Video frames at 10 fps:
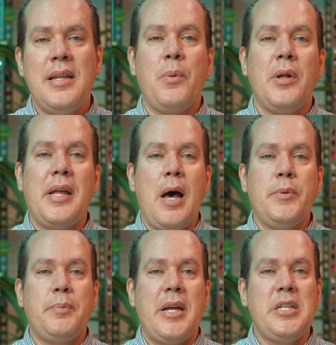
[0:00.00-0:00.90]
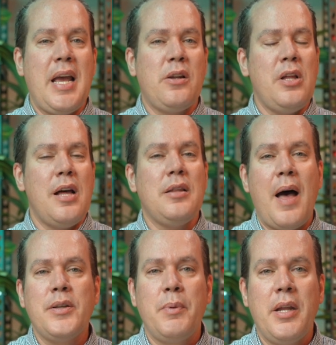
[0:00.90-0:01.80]
That really helps my channel,
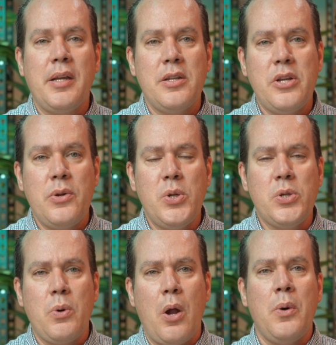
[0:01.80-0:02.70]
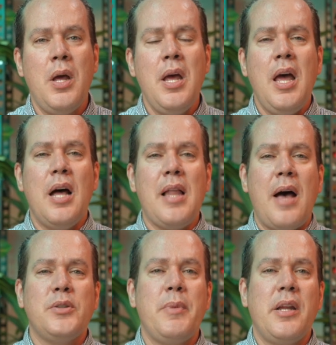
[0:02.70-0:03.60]
allows me to continue to grow,
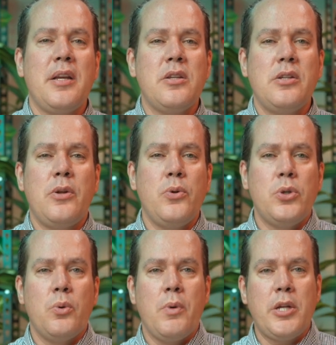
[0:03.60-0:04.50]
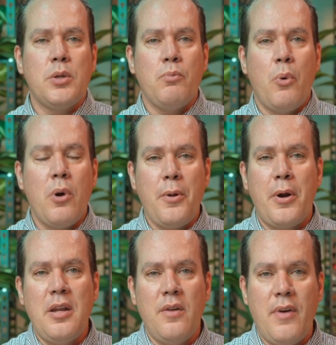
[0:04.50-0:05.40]
allows me to continue to reach more
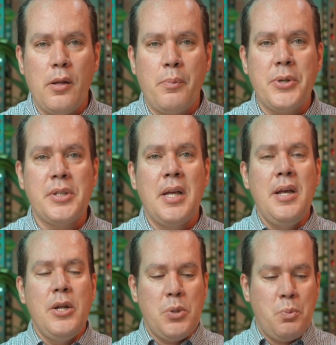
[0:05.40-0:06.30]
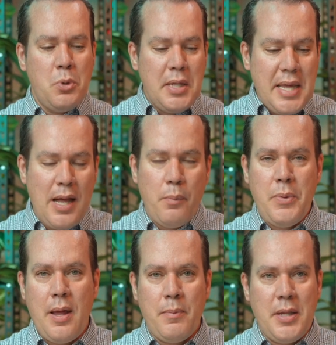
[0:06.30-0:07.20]
learning developers to really help
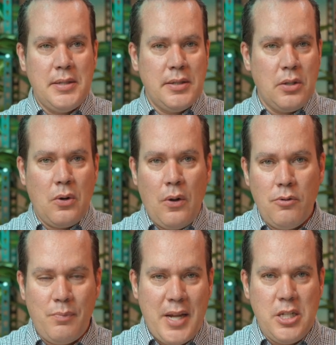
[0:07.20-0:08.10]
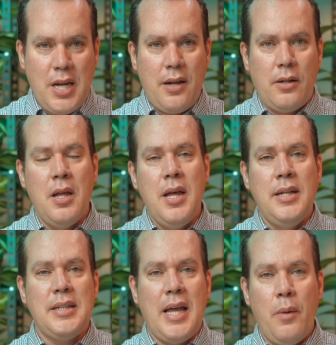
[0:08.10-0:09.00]
them, and this is the goal of my channel,
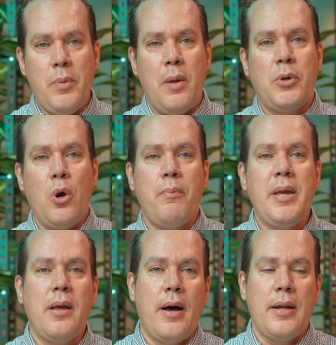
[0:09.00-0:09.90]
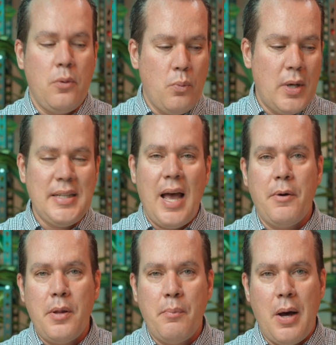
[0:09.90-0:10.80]
to help them go beyond what's
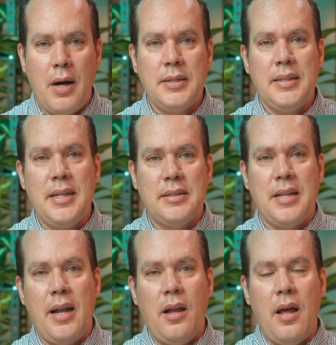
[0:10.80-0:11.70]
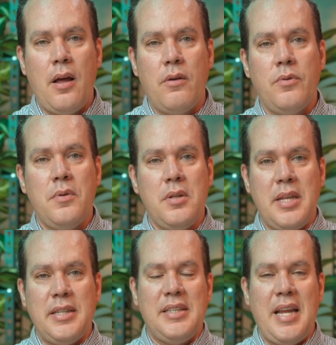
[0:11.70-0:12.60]
out of the box inside of
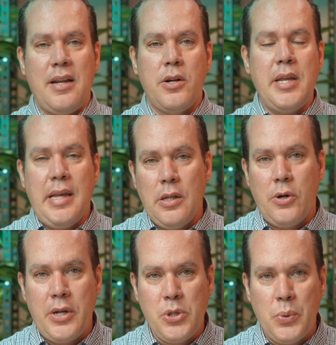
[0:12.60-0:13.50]
the standard e-learning